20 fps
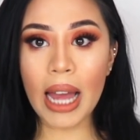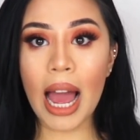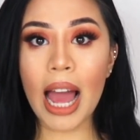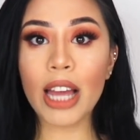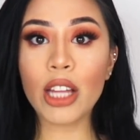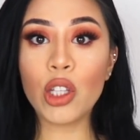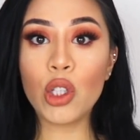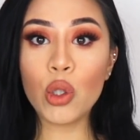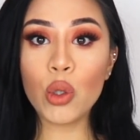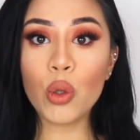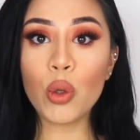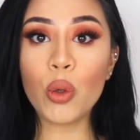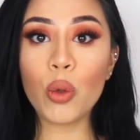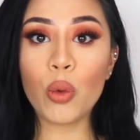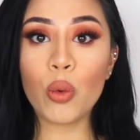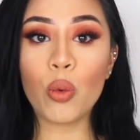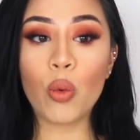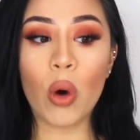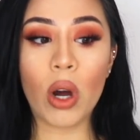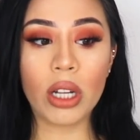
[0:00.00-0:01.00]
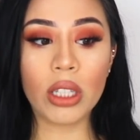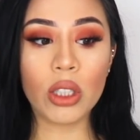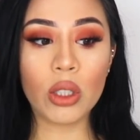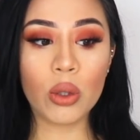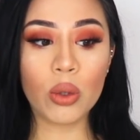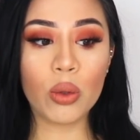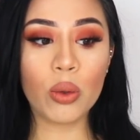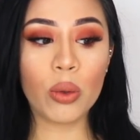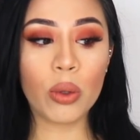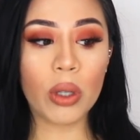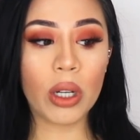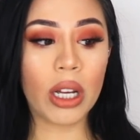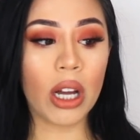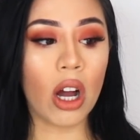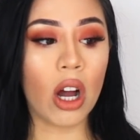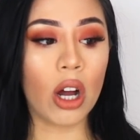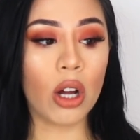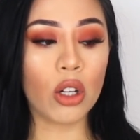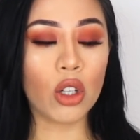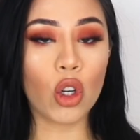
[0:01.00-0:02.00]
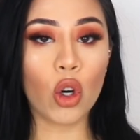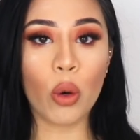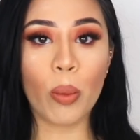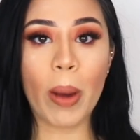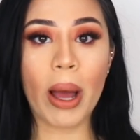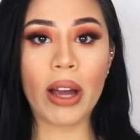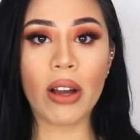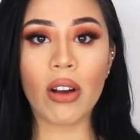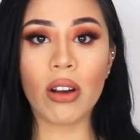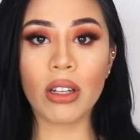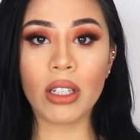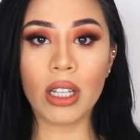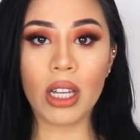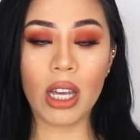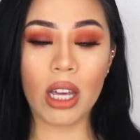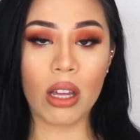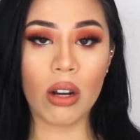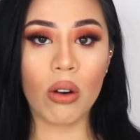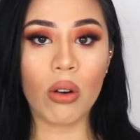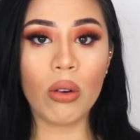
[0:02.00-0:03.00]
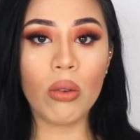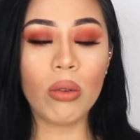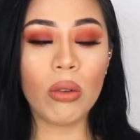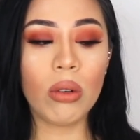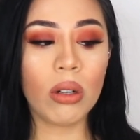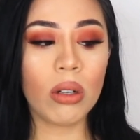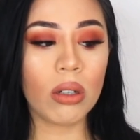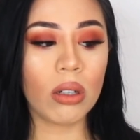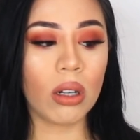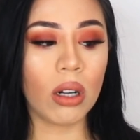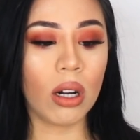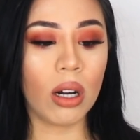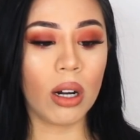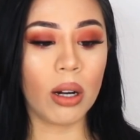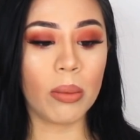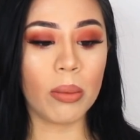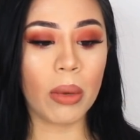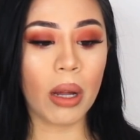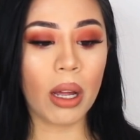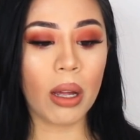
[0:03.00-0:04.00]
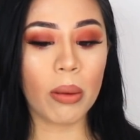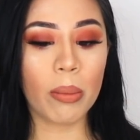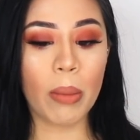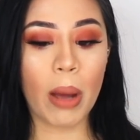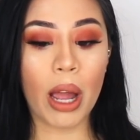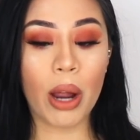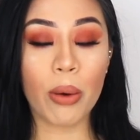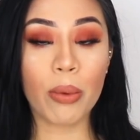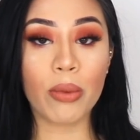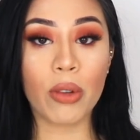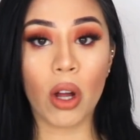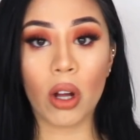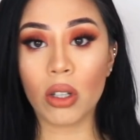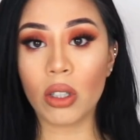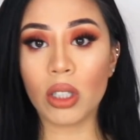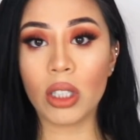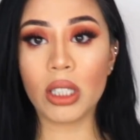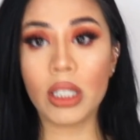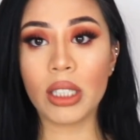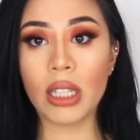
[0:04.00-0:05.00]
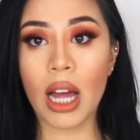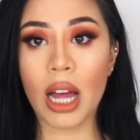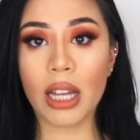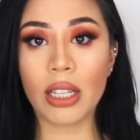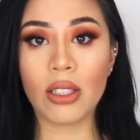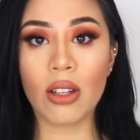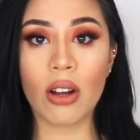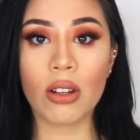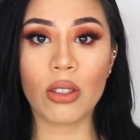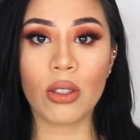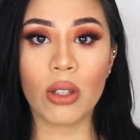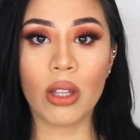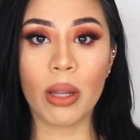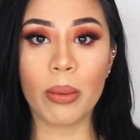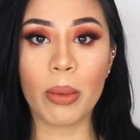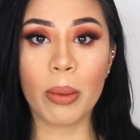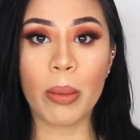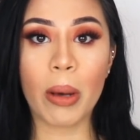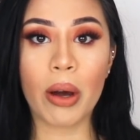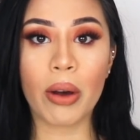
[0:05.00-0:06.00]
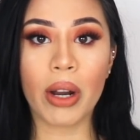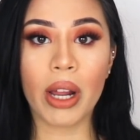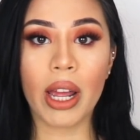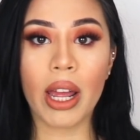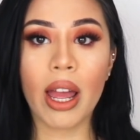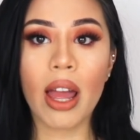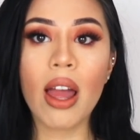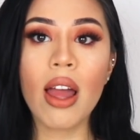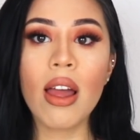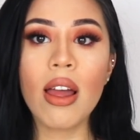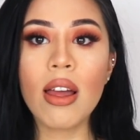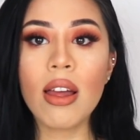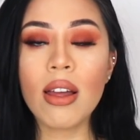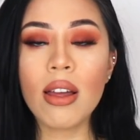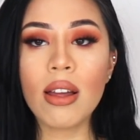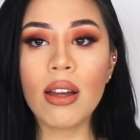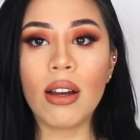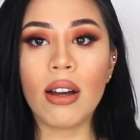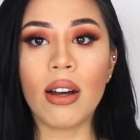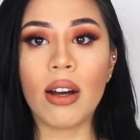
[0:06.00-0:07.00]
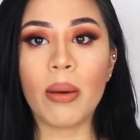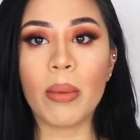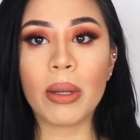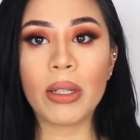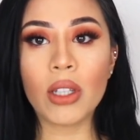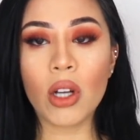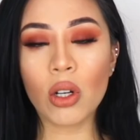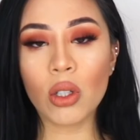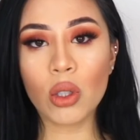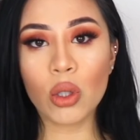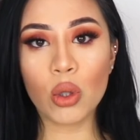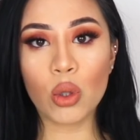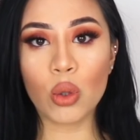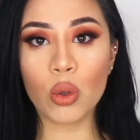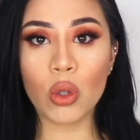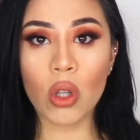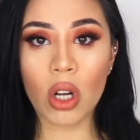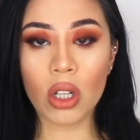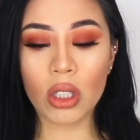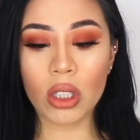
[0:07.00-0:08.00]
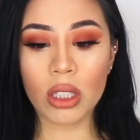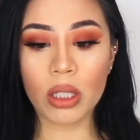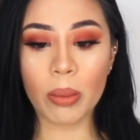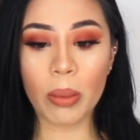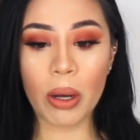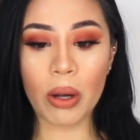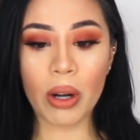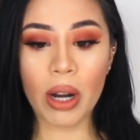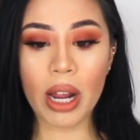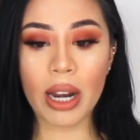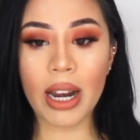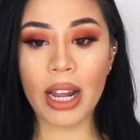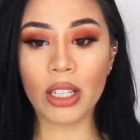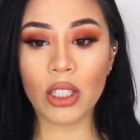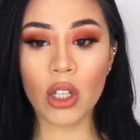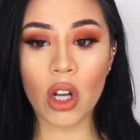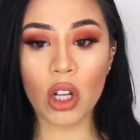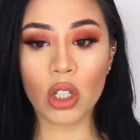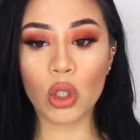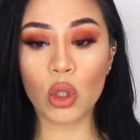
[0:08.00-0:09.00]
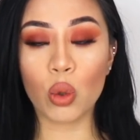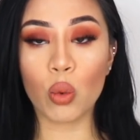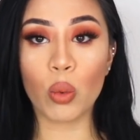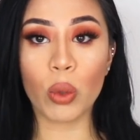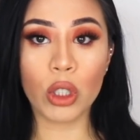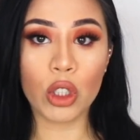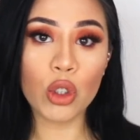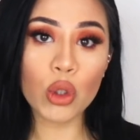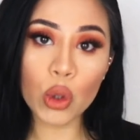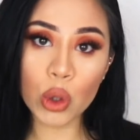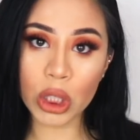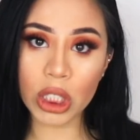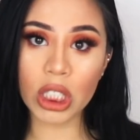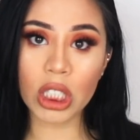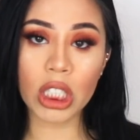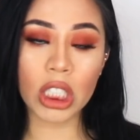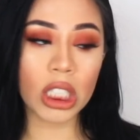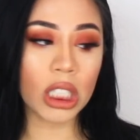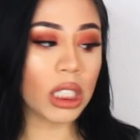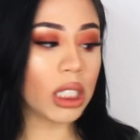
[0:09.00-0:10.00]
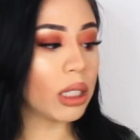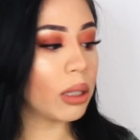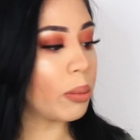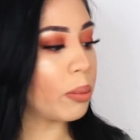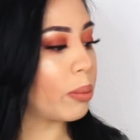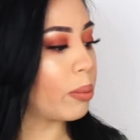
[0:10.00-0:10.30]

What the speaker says: I do want to go back on keto. My doctors, I talked to them about it. I talked to 2 doctors about it, and I talked to 1 nutritionist.